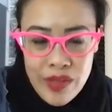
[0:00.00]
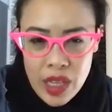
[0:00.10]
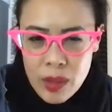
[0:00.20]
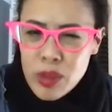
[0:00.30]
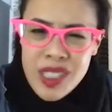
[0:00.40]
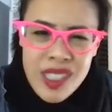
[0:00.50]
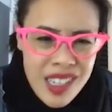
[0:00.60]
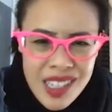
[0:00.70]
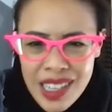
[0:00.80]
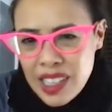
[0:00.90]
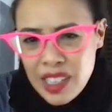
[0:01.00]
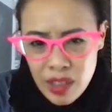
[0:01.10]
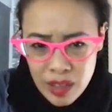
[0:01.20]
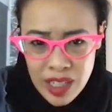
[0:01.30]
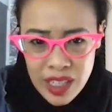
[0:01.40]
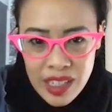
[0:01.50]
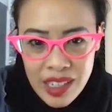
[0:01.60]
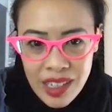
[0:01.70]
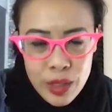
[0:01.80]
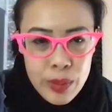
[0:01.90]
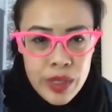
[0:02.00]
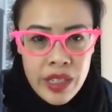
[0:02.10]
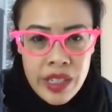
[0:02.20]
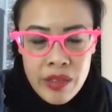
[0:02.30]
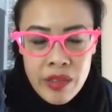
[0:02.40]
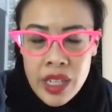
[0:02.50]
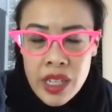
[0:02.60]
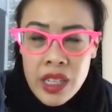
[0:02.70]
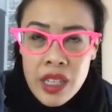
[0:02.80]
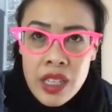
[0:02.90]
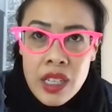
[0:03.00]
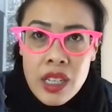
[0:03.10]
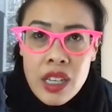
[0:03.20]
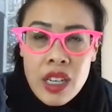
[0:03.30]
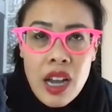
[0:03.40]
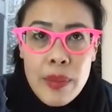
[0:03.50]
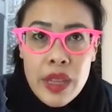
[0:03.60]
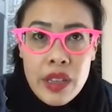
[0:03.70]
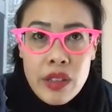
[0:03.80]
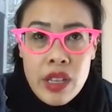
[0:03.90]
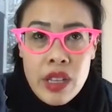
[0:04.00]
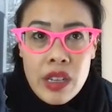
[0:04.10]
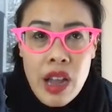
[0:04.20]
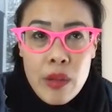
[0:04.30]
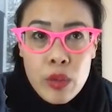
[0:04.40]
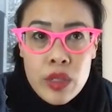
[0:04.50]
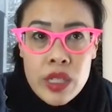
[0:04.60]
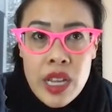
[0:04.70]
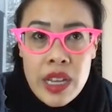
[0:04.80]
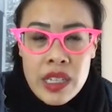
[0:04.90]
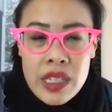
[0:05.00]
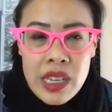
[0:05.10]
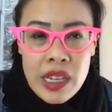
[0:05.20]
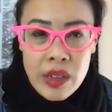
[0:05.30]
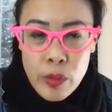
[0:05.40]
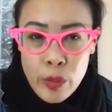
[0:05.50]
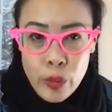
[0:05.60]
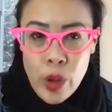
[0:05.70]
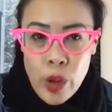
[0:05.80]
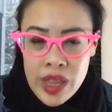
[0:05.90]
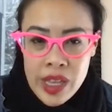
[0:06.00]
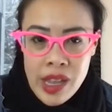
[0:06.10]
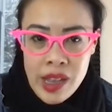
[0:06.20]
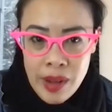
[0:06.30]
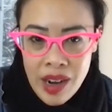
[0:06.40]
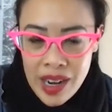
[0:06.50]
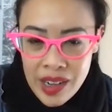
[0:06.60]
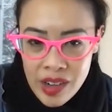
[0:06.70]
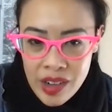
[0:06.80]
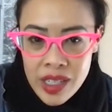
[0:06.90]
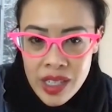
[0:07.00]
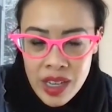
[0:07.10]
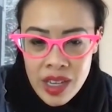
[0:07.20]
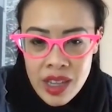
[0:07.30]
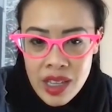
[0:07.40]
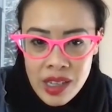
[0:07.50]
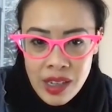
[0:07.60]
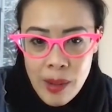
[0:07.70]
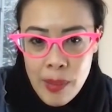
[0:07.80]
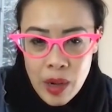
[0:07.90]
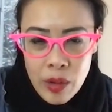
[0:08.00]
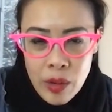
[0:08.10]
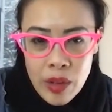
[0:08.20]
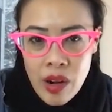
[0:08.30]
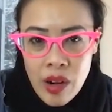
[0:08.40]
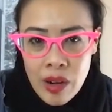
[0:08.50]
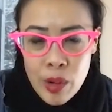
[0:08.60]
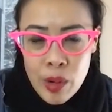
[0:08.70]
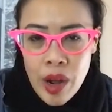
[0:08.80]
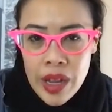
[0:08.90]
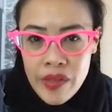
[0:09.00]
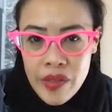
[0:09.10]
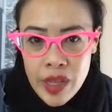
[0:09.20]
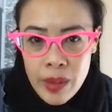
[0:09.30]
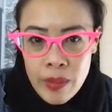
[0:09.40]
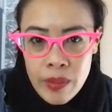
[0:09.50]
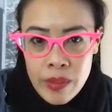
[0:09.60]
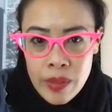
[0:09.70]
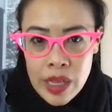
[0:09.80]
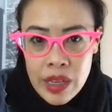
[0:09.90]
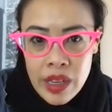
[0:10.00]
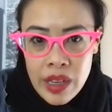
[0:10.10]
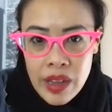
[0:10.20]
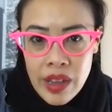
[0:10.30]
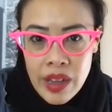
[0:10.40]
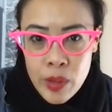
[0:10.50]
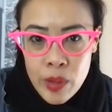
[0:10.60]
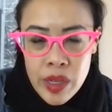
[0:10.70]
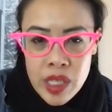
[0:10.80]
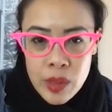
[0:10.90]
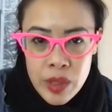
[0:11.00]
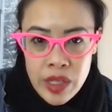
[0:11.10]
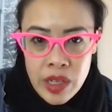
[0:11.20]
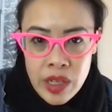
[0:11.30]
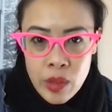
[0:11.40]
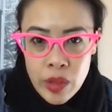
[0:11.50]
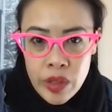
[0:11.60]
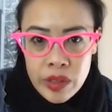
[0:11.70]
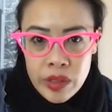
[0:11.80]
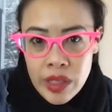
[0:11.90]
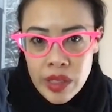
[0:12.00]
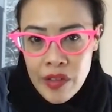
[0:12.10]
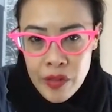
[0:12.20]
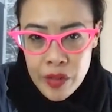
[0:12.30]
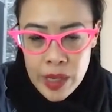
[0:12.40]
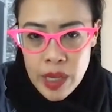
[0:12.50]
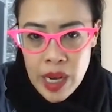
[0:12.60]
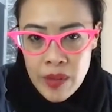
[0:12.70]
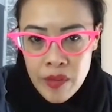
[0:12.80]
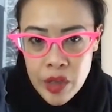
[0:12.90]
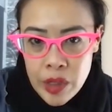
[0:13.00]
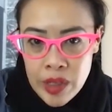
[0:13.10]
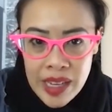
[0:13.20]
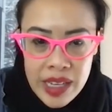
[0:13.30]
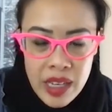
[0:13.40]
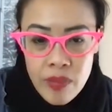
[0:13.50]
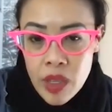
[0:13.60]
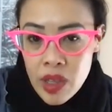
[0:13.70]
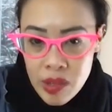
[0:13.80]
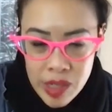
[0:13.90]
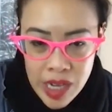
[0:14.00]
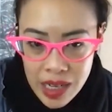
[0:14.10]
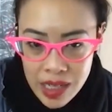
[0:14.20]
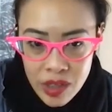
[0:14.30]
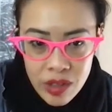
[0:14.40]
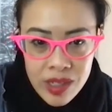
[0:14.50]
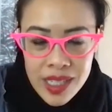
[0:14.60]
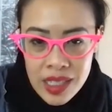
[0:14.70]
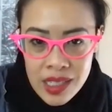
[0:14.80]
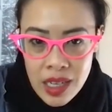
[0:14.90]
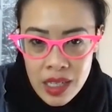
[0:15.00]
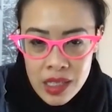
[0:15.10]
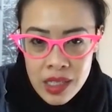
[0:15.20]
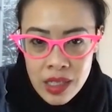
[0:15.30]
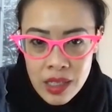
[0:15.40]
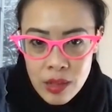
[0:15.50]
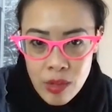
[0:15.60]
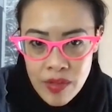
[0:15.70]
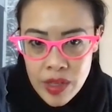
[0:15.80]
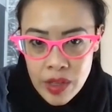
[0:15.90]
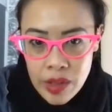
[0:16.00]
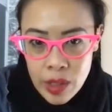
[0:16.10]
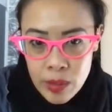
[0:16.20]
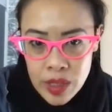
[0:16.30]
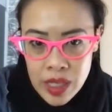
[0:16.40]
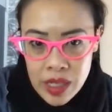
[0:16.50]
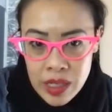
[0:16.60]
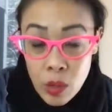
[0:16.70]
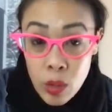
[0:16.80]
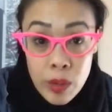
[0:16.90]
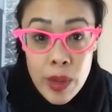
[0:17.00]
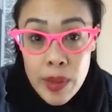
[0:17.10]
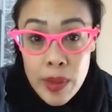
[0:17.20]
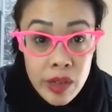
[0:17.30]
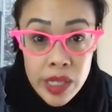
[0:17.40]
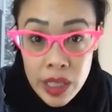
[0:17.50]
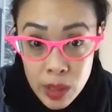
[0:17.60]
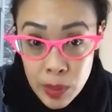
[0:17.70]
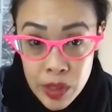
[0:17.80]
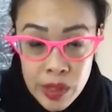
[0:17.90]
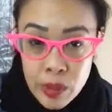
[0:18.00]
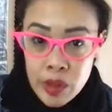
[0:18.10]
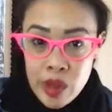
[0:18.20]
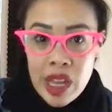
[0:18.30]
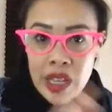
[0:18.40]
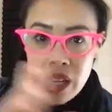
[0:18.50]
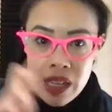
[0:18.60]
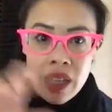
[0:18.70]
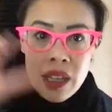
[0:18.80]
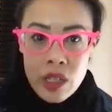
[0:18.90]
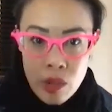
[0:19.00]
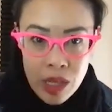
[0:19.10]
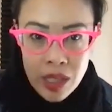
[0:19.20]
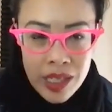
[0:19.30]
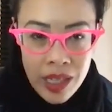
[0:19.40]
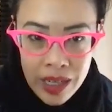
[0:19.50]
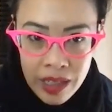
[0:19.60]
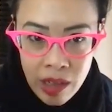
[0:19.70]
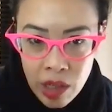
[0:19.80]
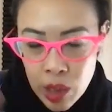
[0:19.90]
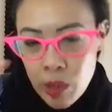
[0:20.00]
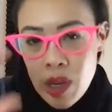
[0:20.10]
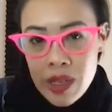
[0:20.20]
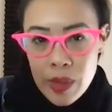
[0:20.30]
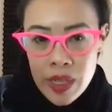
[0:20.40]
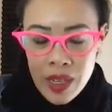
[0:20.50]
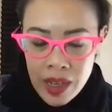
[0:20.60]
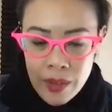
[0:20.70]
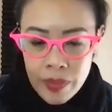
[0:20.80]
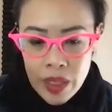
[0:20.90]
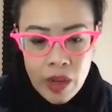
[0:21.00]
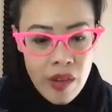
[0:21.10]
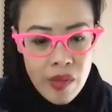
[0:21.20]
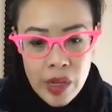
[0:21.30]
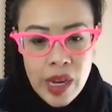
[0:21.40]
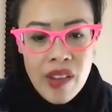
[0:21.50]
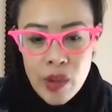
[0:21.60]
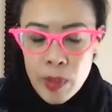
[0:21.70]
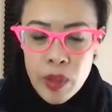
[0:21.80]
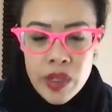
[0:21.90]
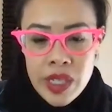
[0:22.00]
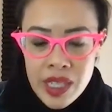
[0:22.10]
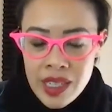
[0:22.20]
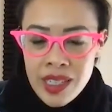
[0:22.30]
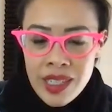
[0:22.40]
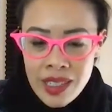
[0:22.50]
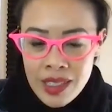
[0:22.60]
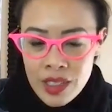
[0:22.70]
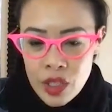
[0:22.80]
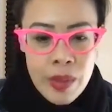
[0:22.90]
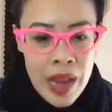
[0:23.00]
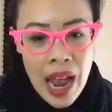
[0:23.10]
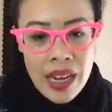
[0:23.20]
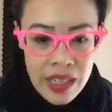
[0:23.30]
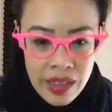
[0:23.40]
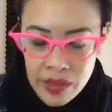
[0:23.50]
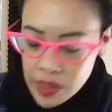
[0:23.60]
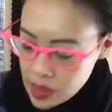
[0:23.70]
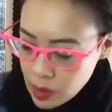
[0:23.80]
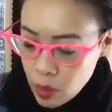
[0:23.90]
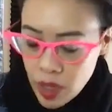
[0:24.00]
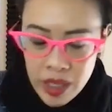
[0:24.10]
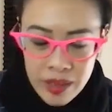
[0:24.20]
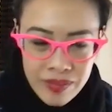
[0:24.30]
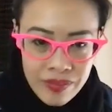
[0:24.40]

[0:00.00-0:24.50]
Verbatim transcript: vet them, which is not to say like you're going to get a hundred percent hit rate. I mean, the other thing I, I will say is, like, when thinking about hires, think about the R O I for them. Like, if you bring this person on, will they free up time for you to like three X or six X the revenue that you're bringing in? Or maybe they're a salesperson, which would then like directly tie to the R O I. But, you know, every every person should be additive in some way.